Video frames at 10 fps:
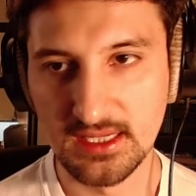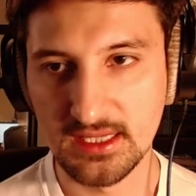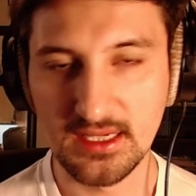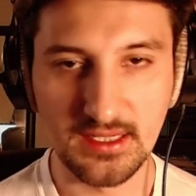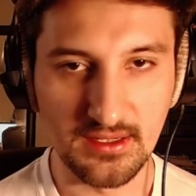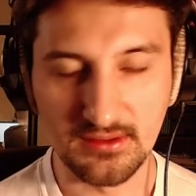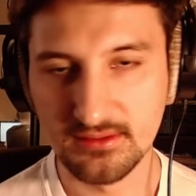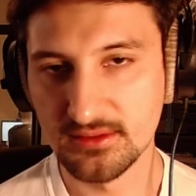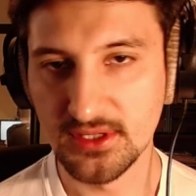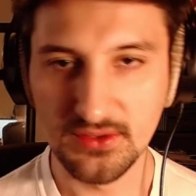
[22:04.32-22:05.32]

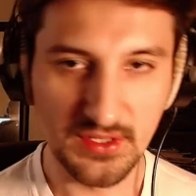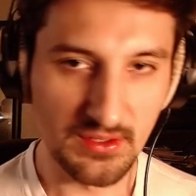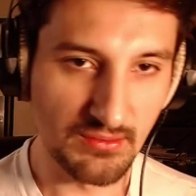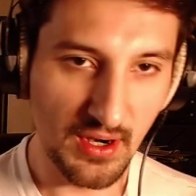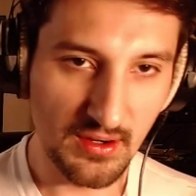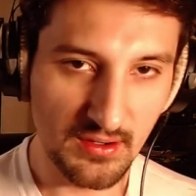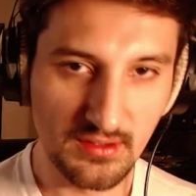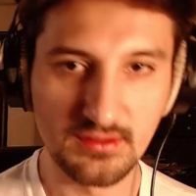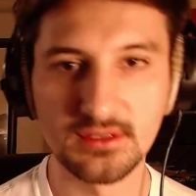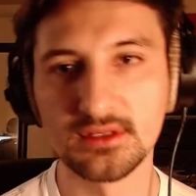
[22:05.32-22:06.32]
use the
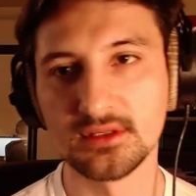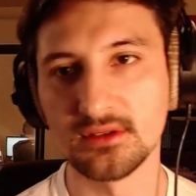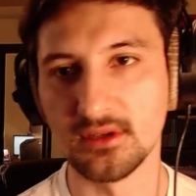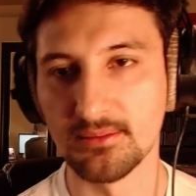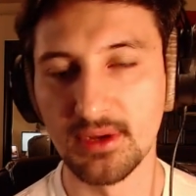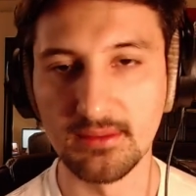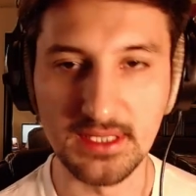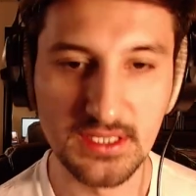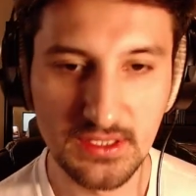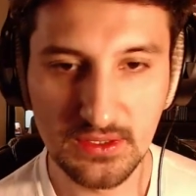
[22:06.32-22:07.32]
roads, go to
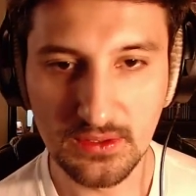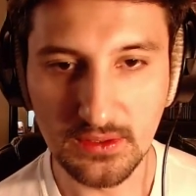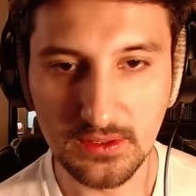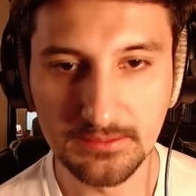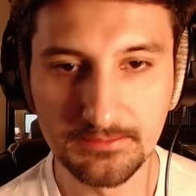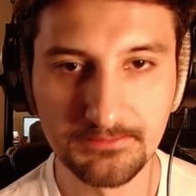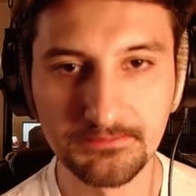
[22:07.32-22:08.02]
public school,